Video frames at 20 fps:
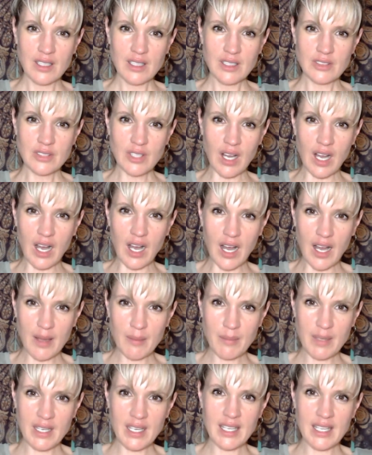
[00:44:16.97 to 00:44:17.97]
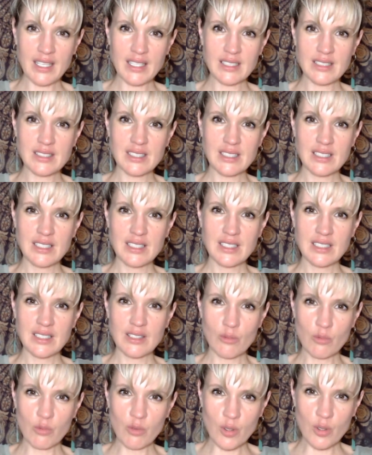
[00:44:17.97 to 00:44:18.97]
So I'm in it, the
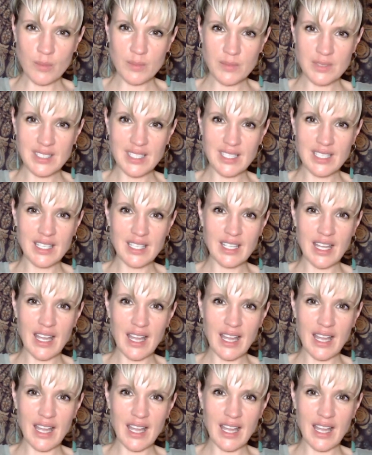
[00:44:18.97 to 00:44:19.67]
room's in it,